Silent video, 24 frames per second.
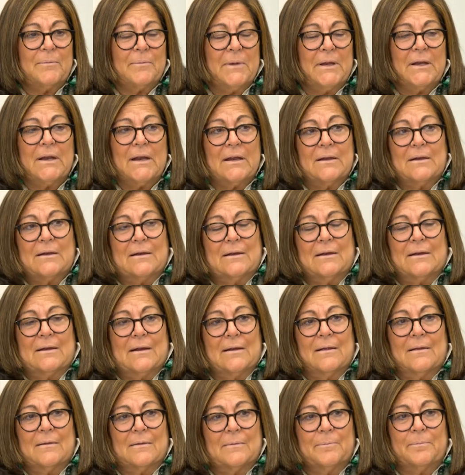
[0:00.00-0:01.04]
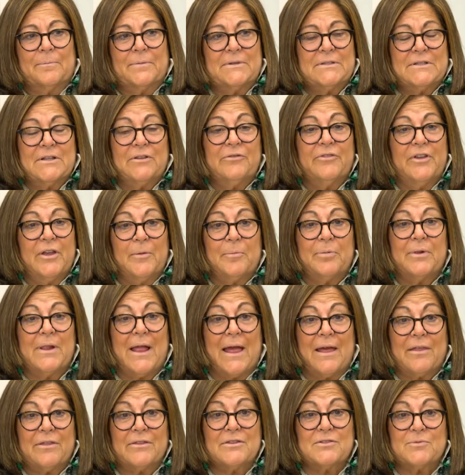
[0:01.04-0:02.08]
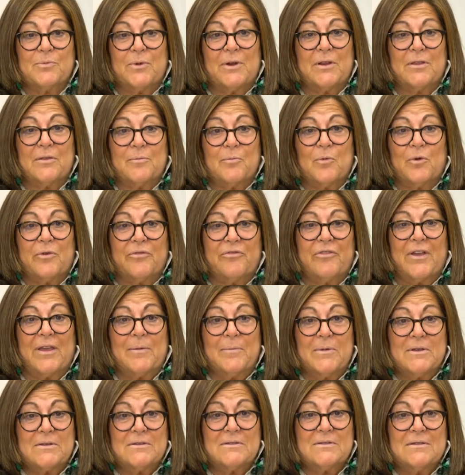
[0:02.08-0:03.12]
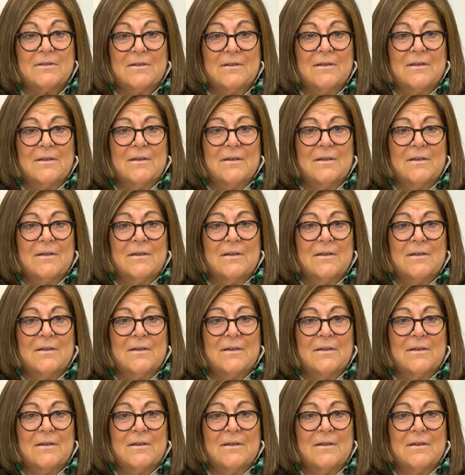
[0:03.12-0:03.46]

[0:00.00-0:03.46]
I mean, and Sylvia Plath is one of the more famous,